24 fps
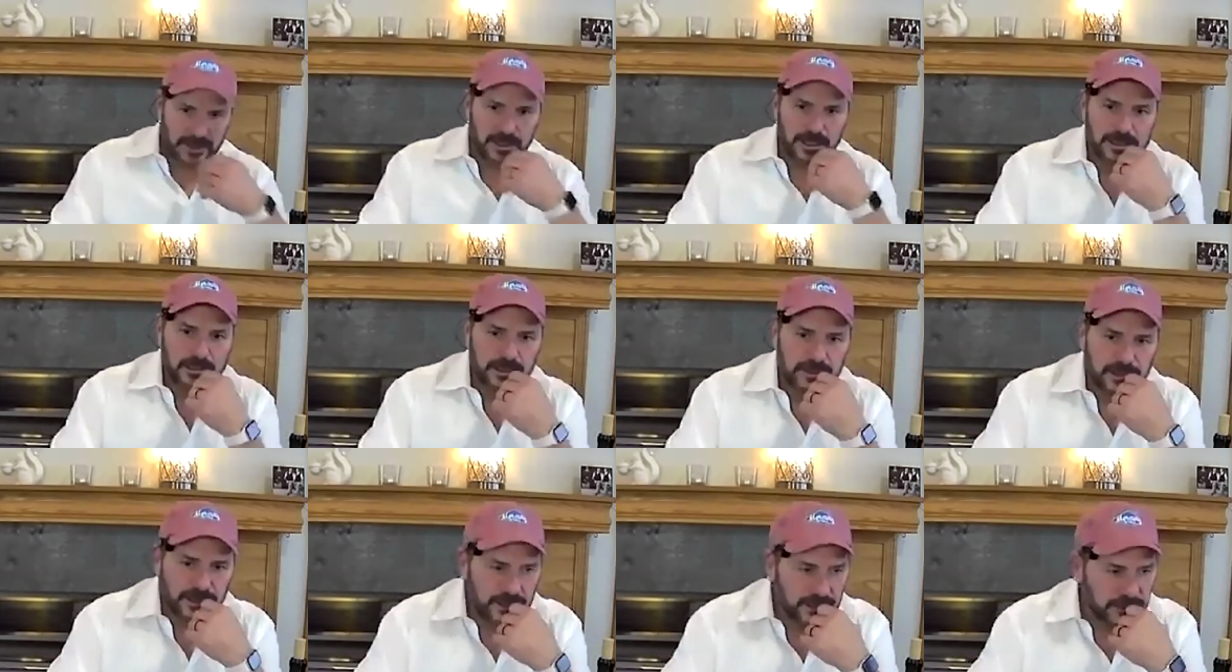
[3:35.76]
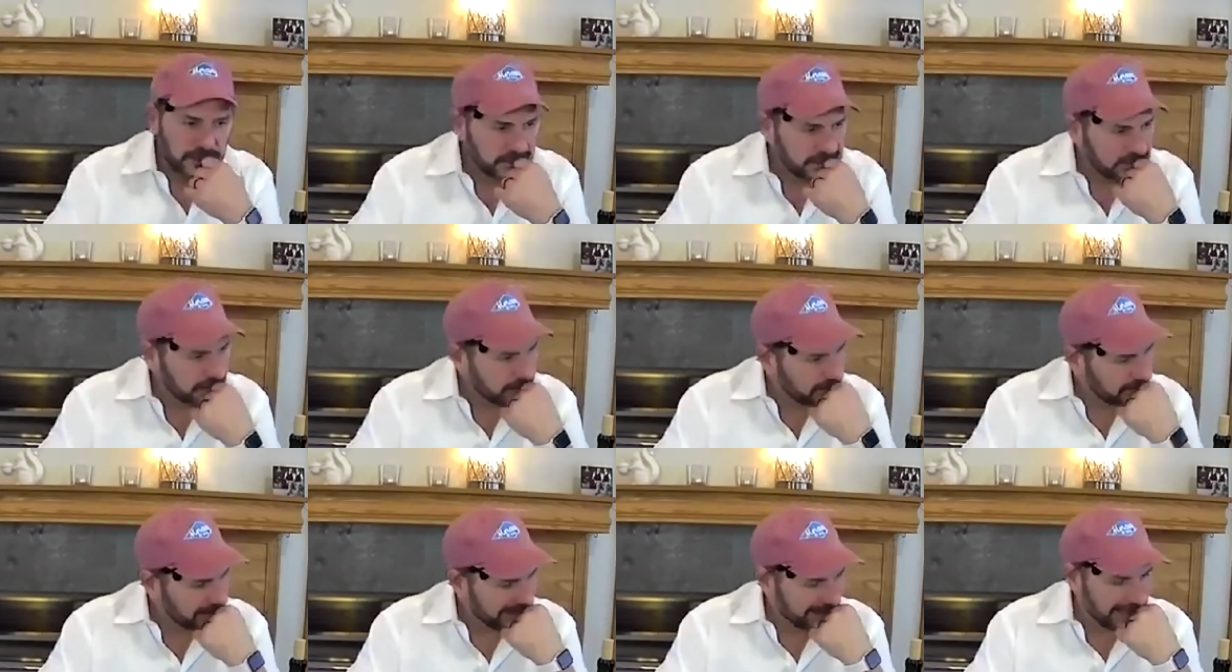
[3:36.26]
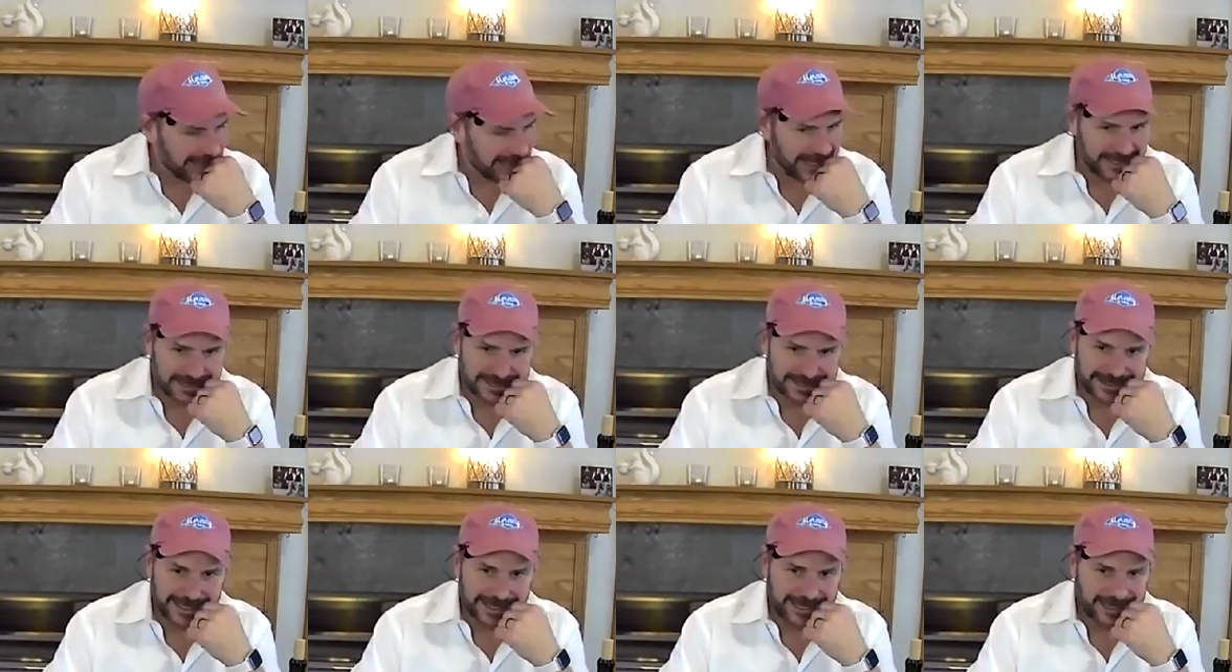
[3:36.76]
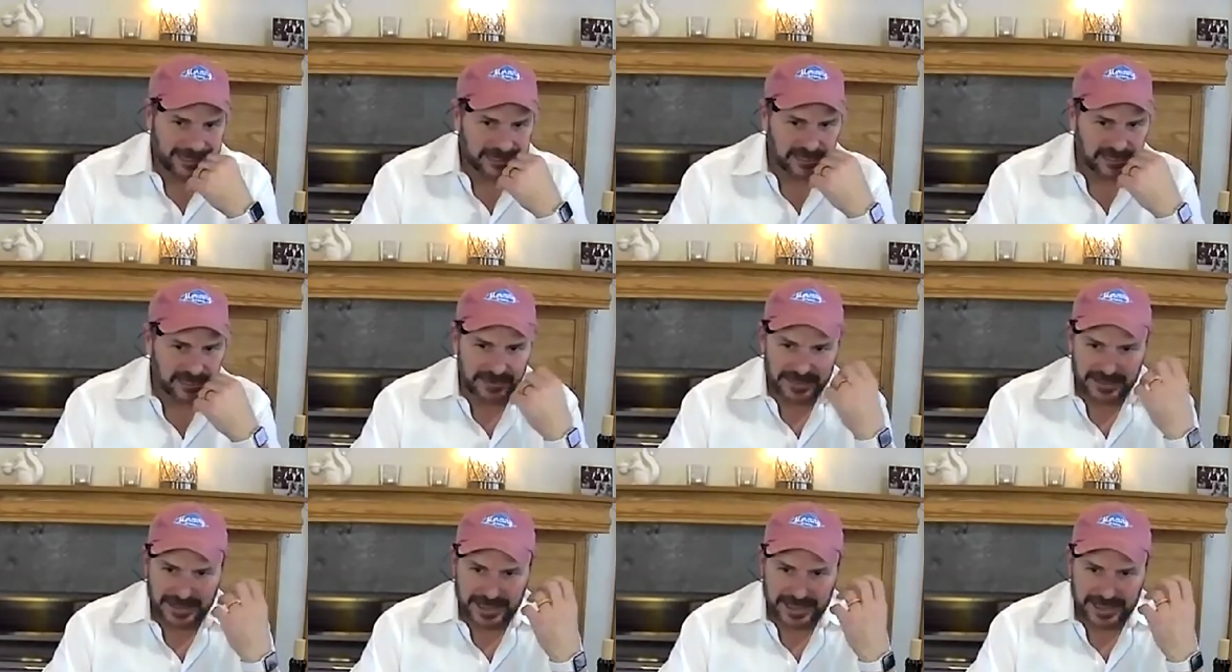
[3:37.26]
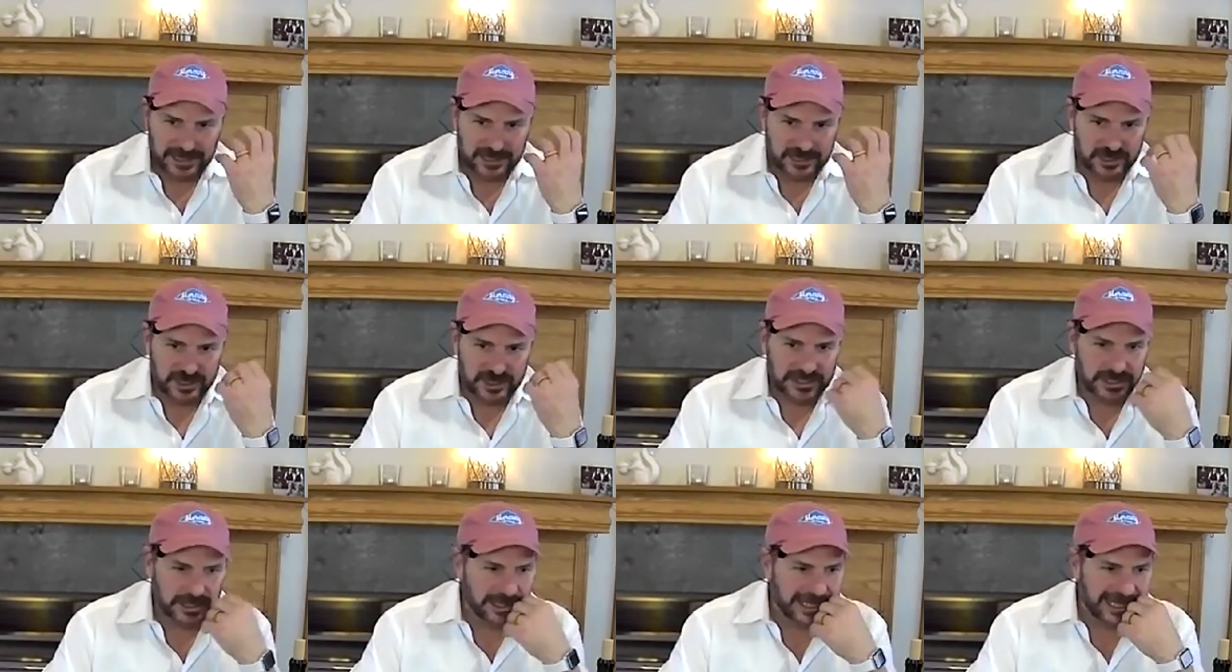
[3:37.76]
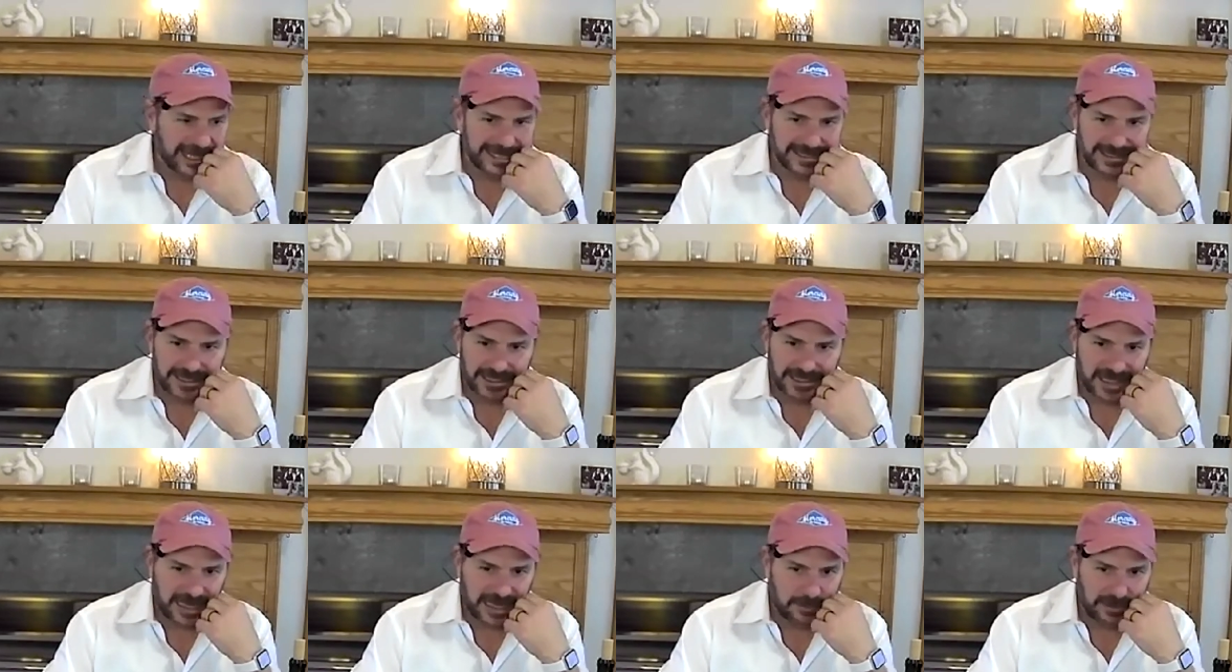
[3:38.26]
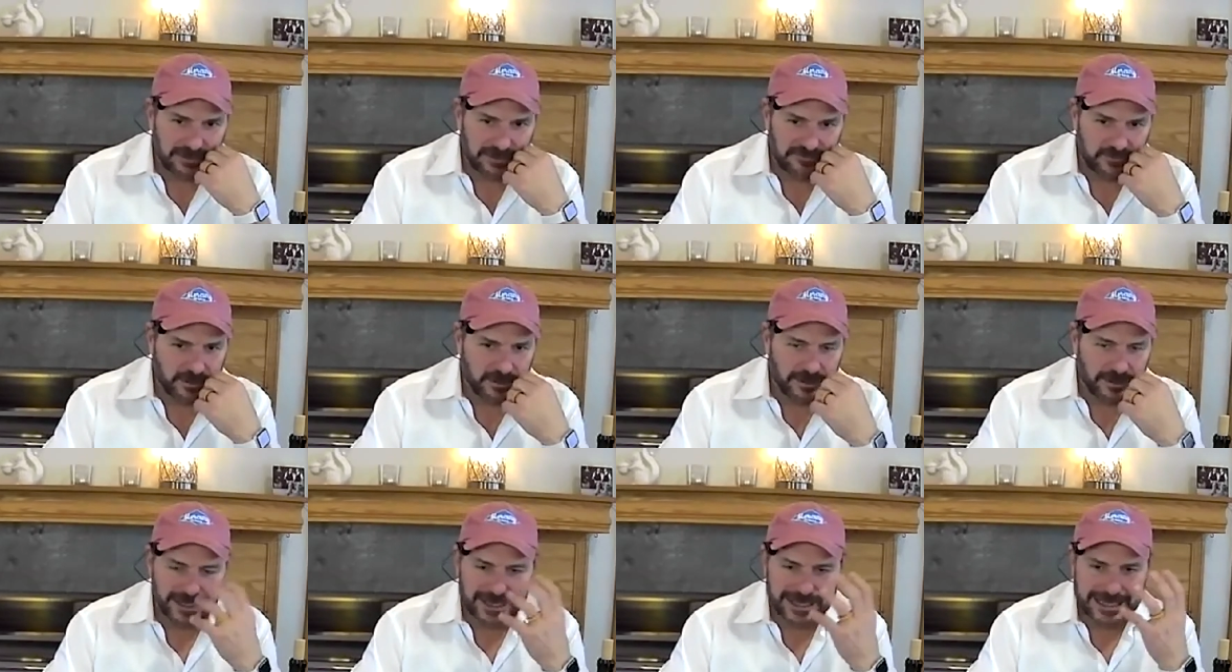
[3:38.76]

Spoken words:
In the nose. Gosh dang it. To me, that is just classic Cabernet Franc.